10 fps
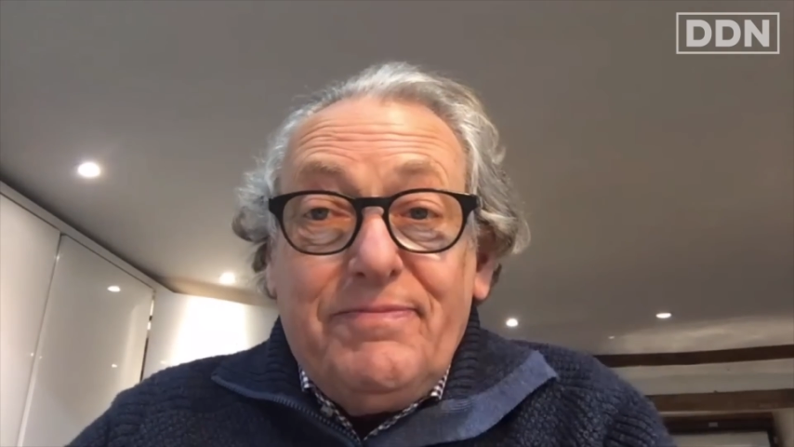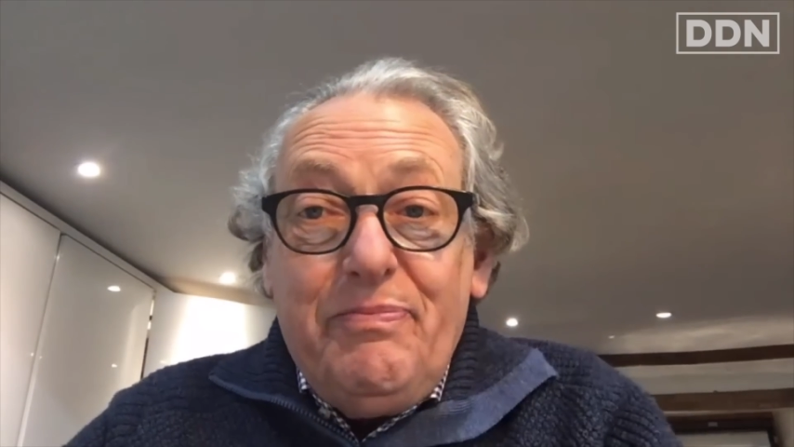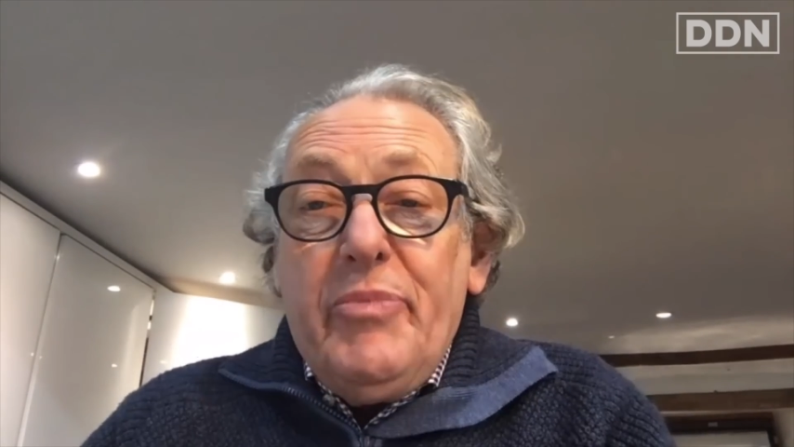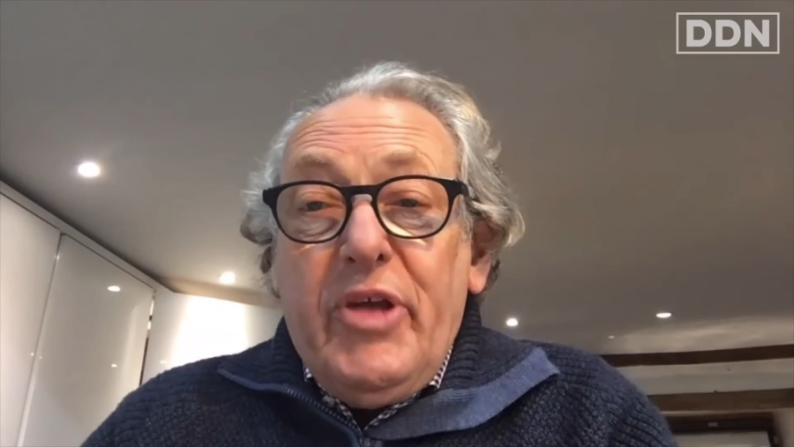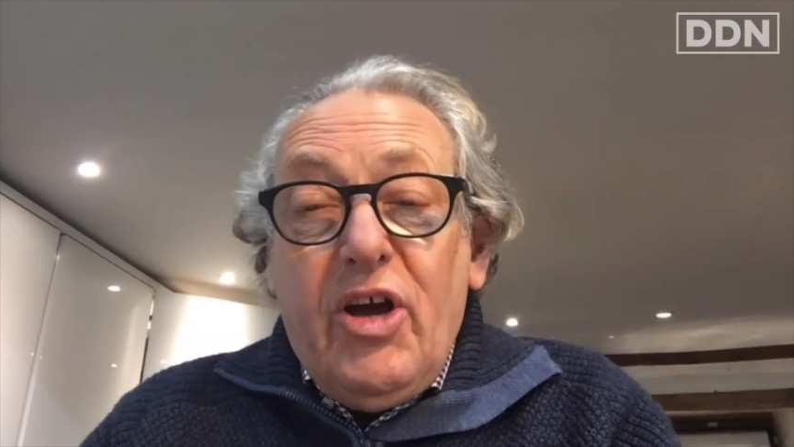
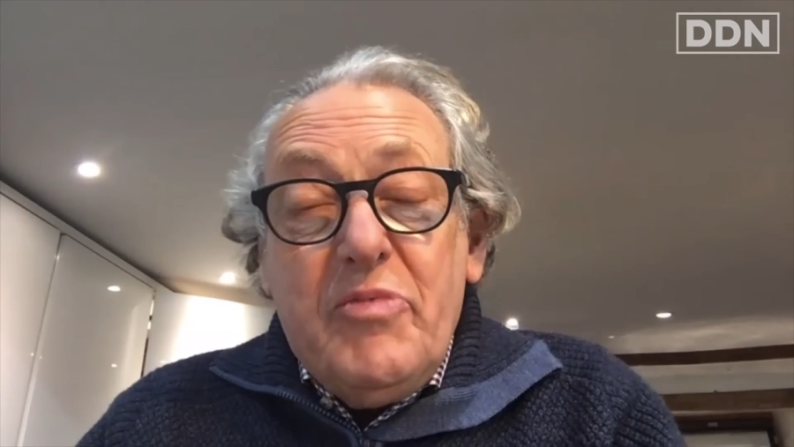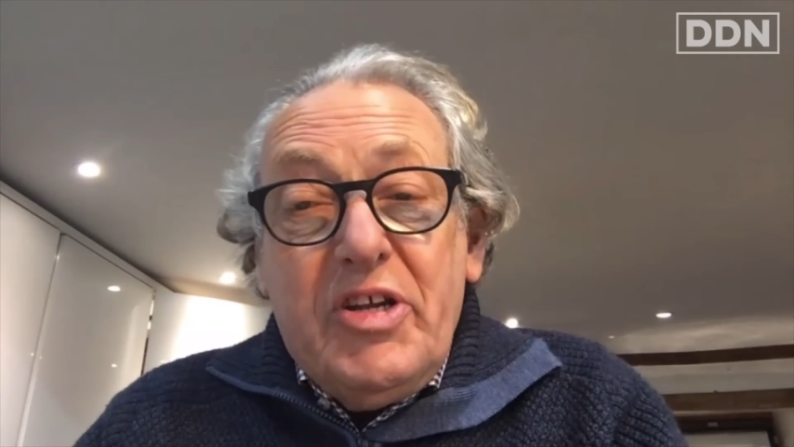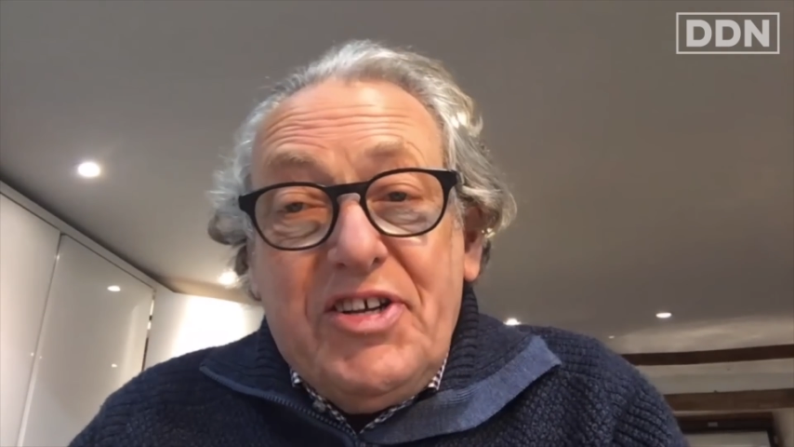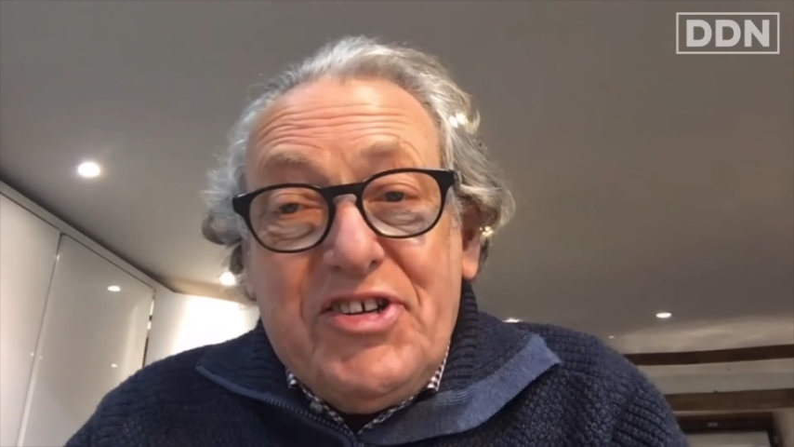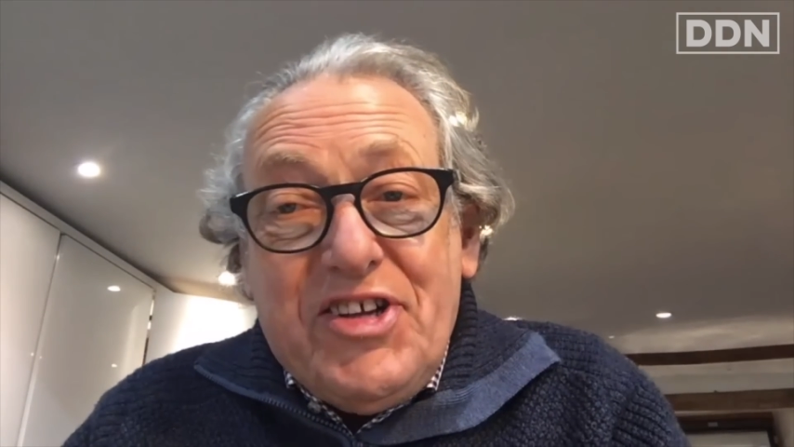The
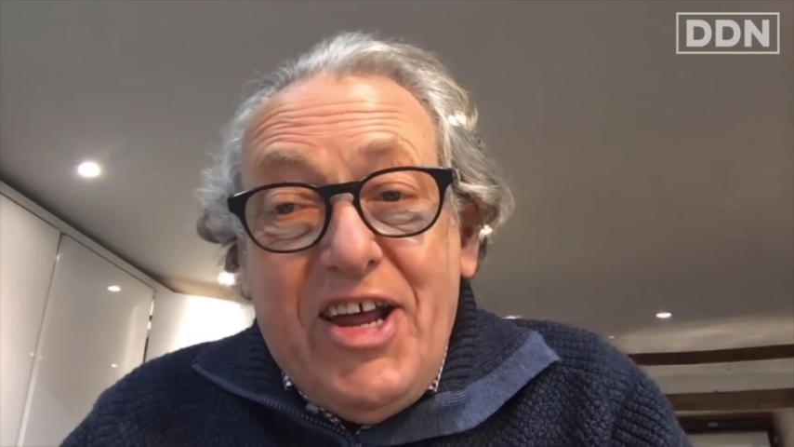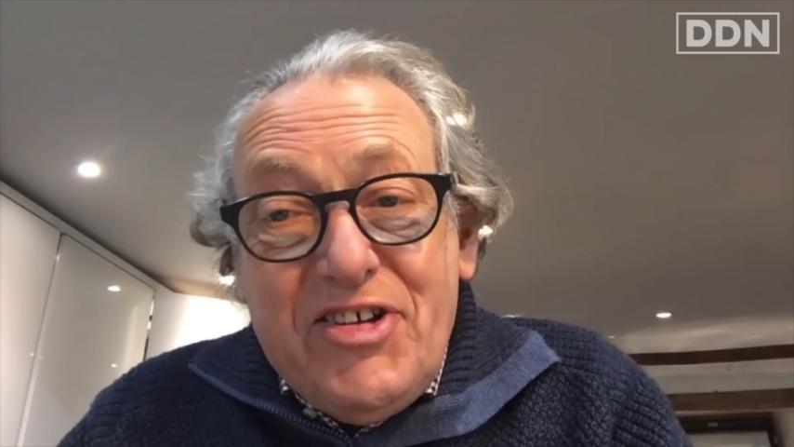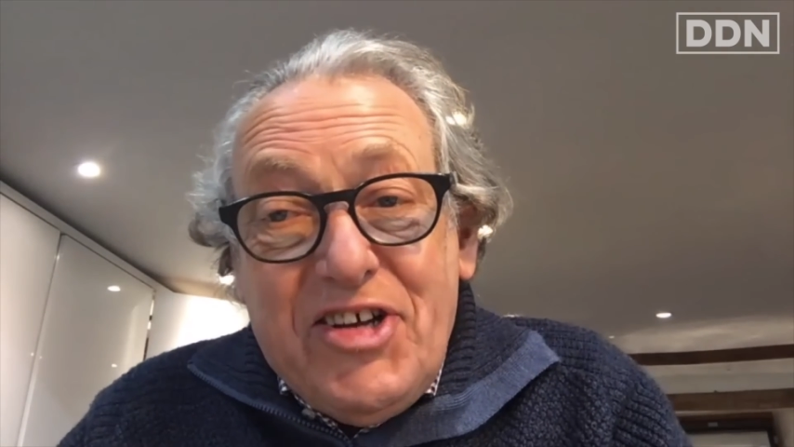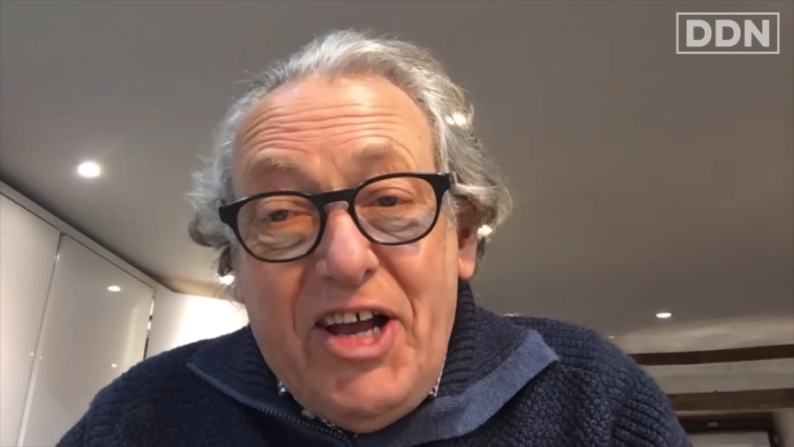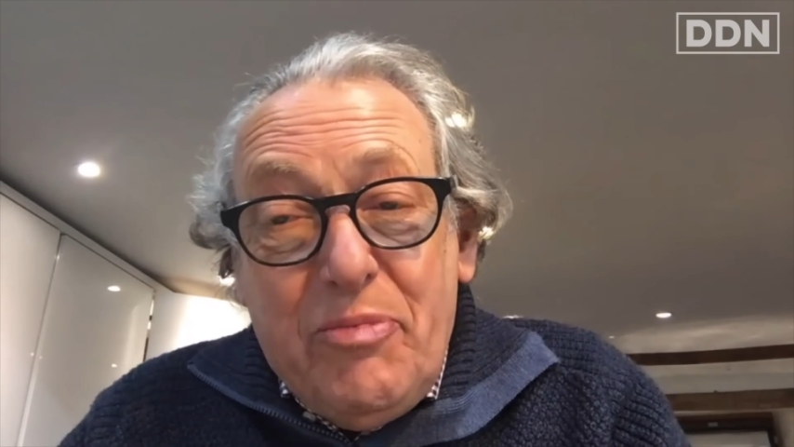government, instead of
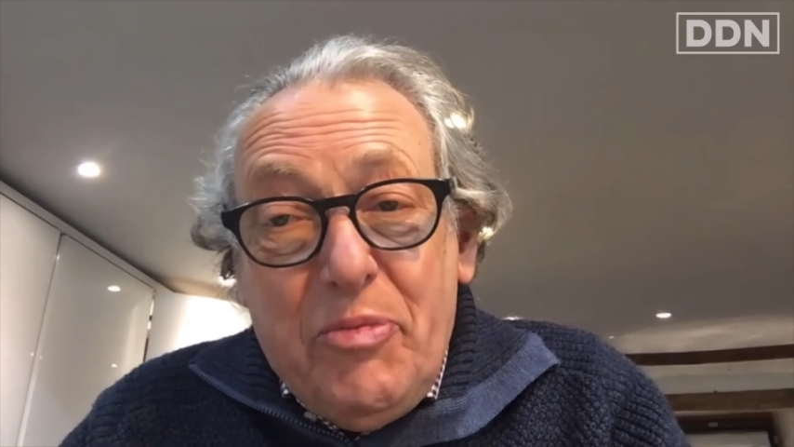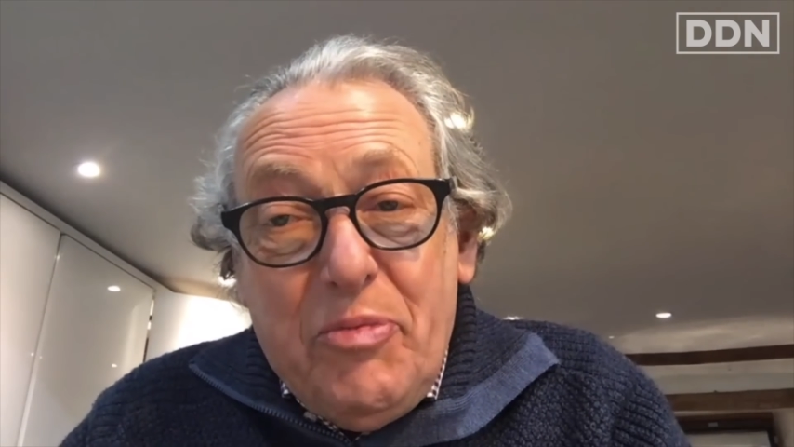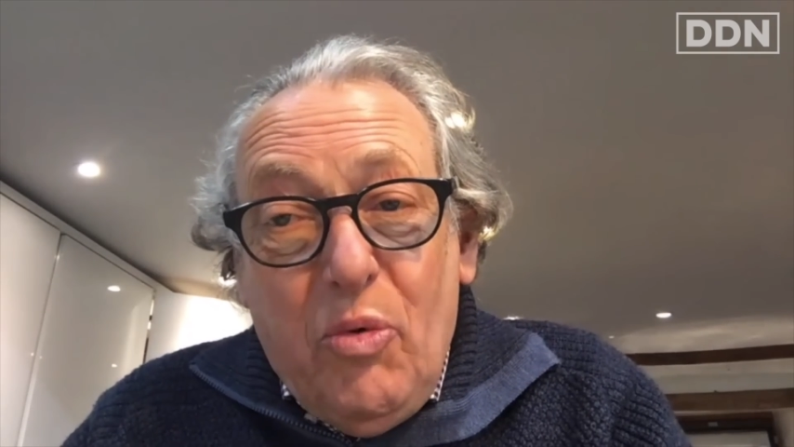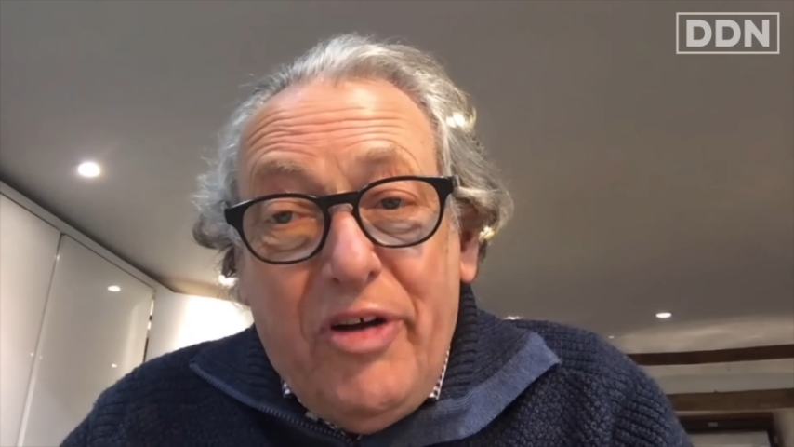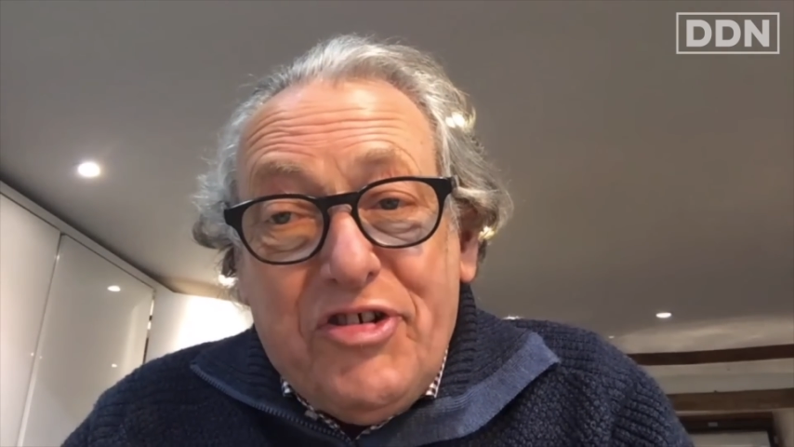telling people
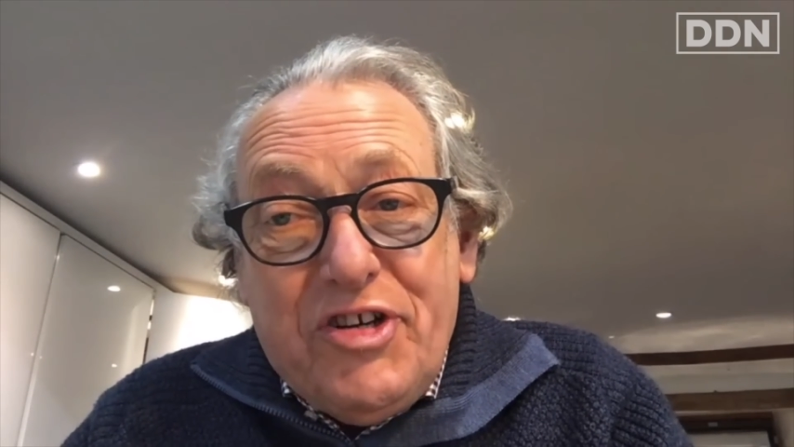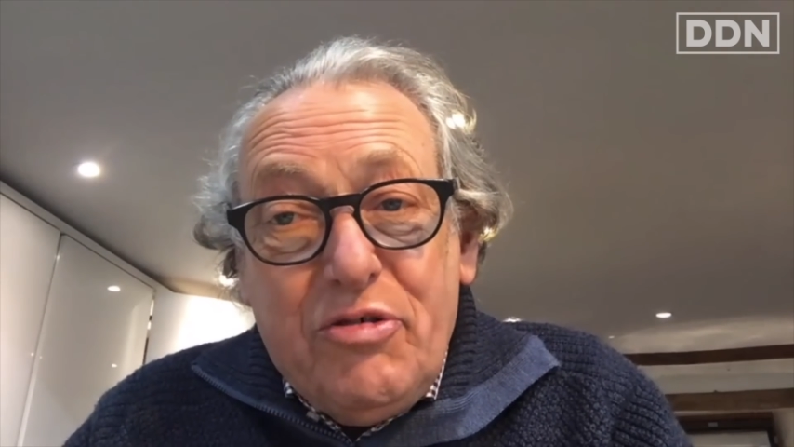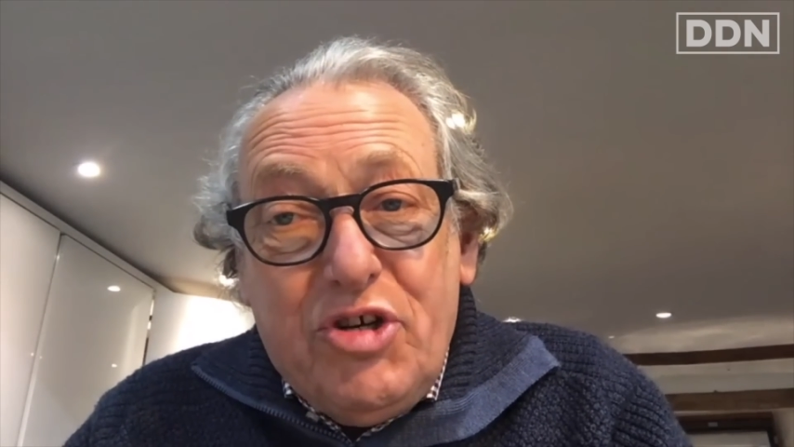what to do,